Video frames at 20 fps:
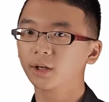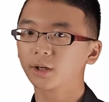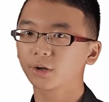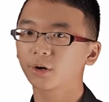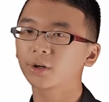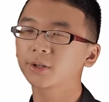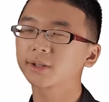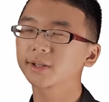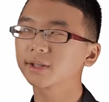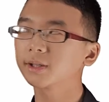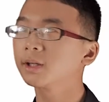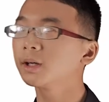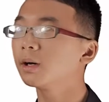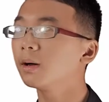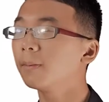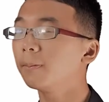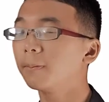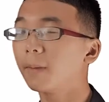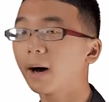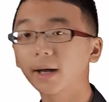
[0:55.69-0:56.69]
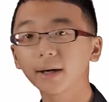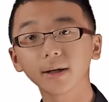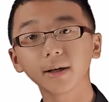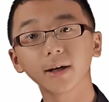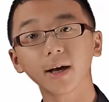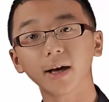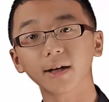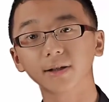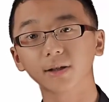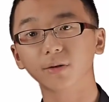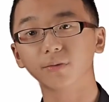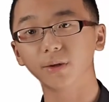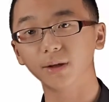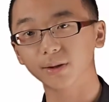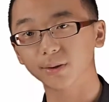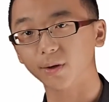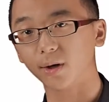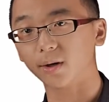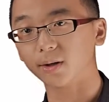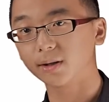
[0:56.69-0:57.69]
Consider money as a
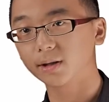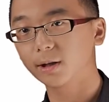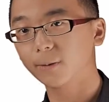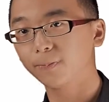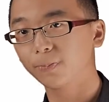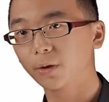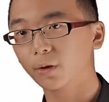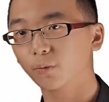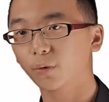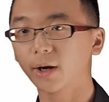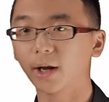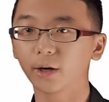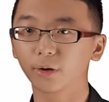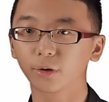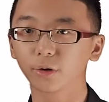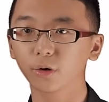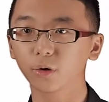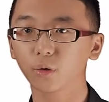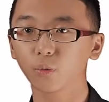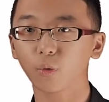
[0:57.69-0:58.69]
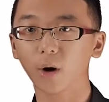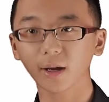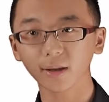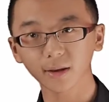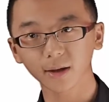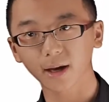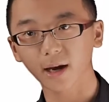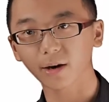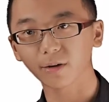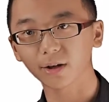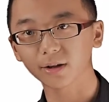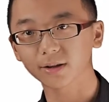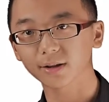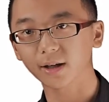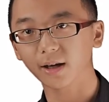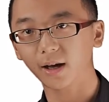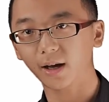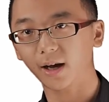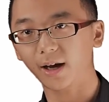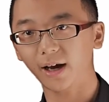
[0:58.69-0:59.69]
resource. When I grow one carrot,
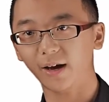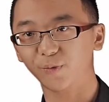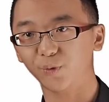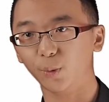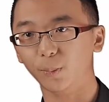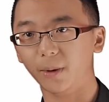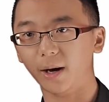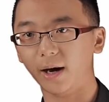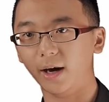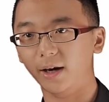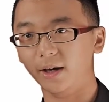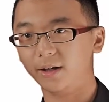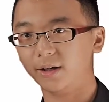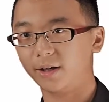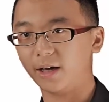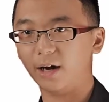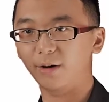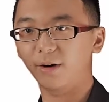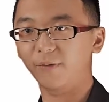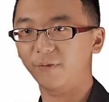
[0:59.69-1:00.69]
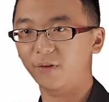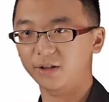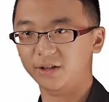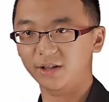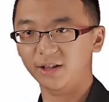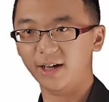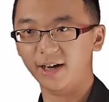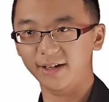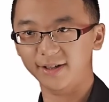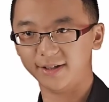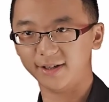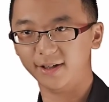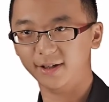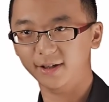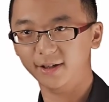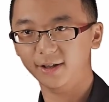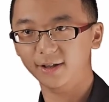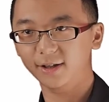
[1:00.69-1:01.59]
I have to buy carrot fertilizer.